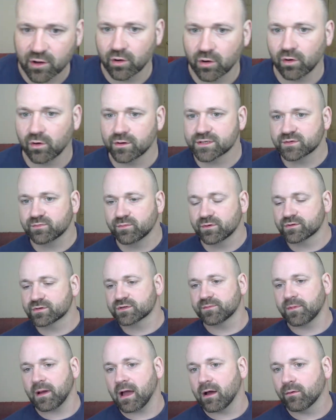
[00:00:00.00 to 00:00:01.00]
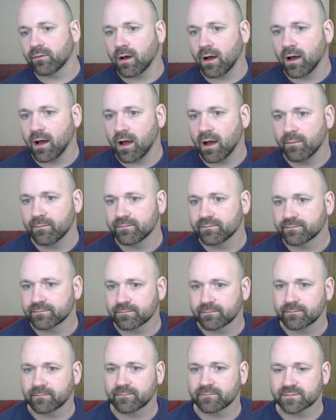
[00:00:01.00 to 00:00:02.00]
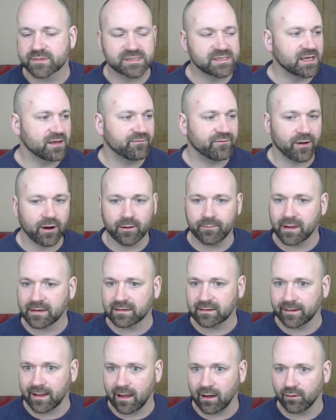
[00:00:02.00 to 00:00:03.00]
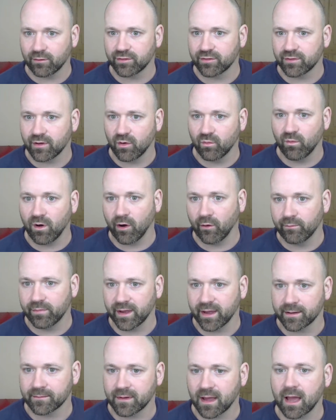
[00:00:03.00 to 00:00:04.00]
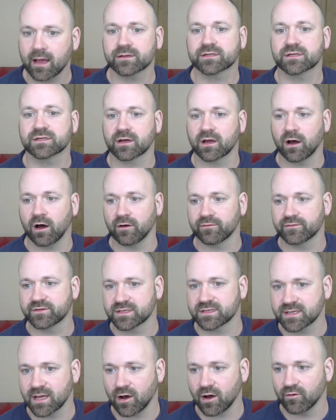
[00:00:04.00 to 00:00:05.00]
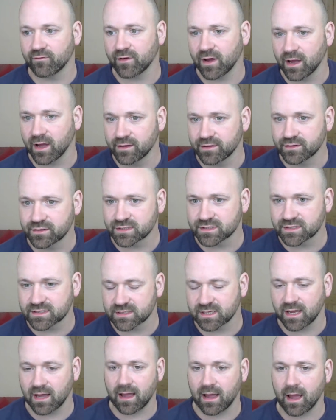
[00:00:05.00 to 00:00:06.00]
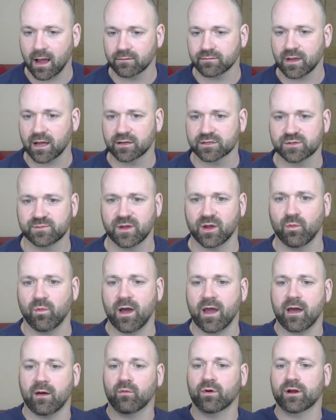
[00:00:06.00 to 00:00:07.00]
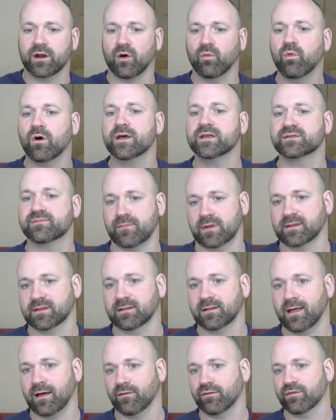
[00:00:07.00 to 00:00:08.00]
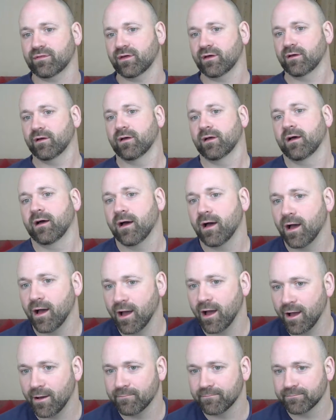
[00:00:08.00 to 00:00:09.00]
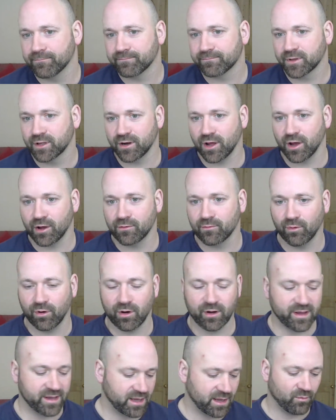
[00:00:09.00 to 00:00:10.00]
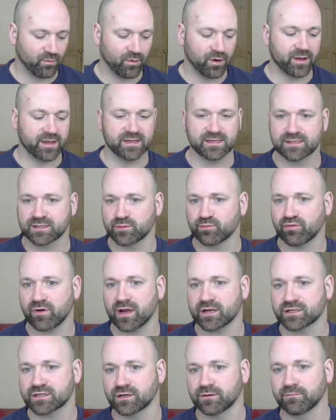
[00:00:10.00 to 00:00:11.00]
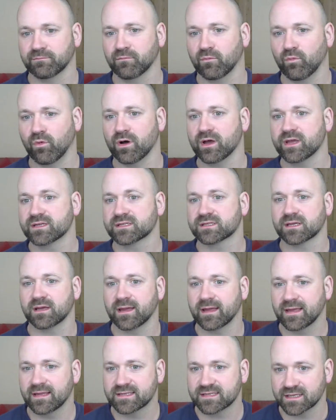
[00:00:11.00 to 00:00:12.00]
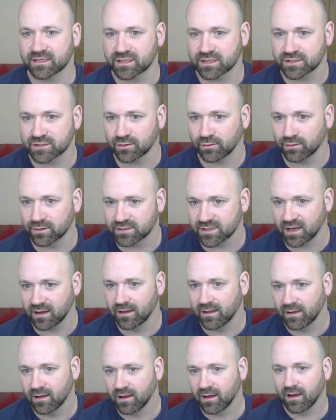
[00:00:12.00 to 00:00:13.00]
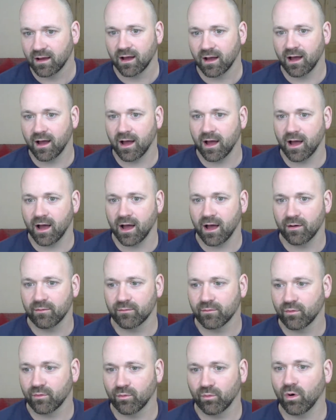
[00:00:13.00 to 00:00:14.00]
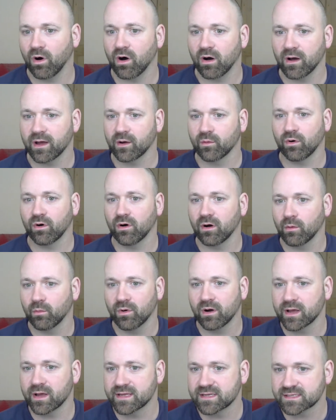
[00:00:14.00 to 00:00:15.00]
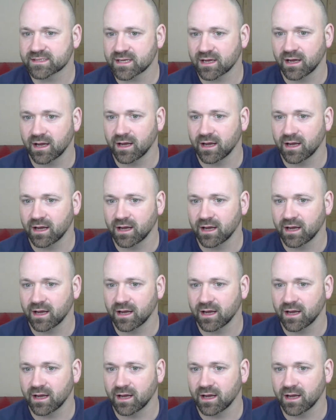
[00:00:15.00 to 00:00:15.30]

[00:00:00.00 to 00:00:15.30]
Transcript: course, which was about seafarer mental health and well-being, how to look after yourself, and just how to be aware, what is mental health, what is depression, what is eating disorder, what is